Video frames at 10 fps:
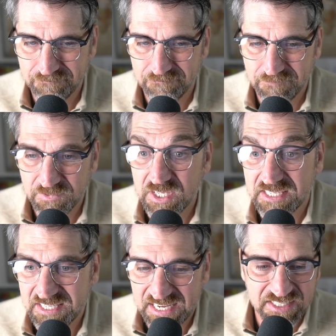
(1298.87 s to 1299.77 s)

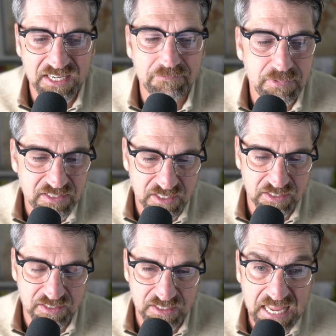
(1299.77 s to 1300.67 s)
success in
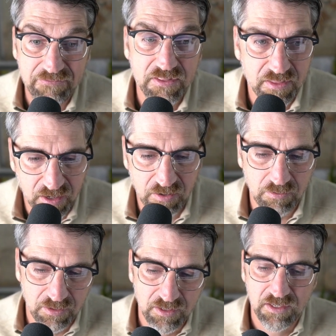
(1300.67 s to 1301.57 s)
business, even though
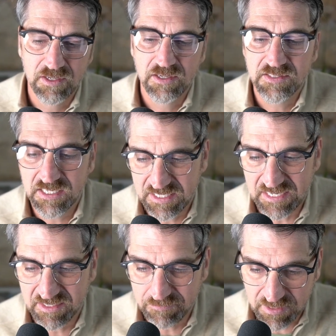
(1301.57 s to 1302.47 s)

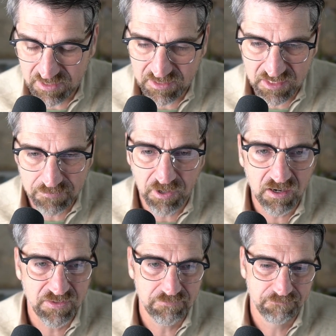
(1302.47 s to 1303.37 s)
success in business is a part of it.